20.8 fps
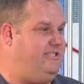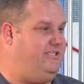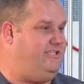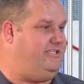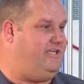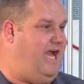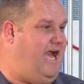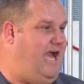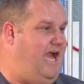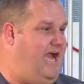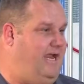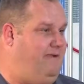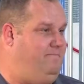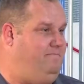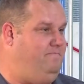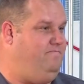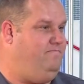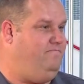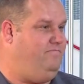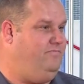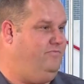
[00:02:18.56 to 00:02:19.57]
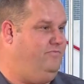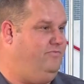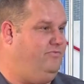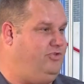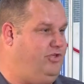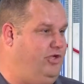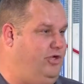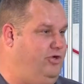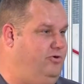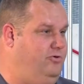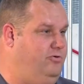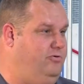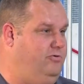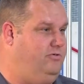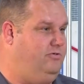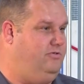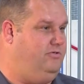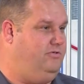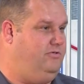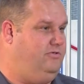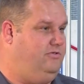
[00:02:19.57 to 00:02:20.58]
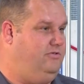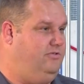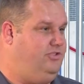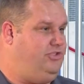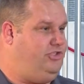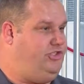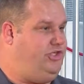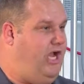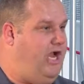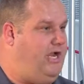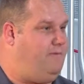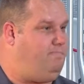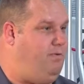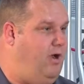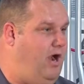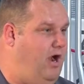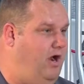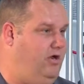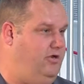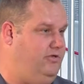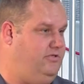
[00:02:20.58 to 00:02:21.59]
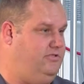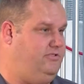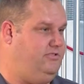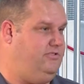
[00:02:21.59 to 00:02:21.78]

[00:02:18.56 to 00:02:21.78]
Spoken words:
the time to check parts,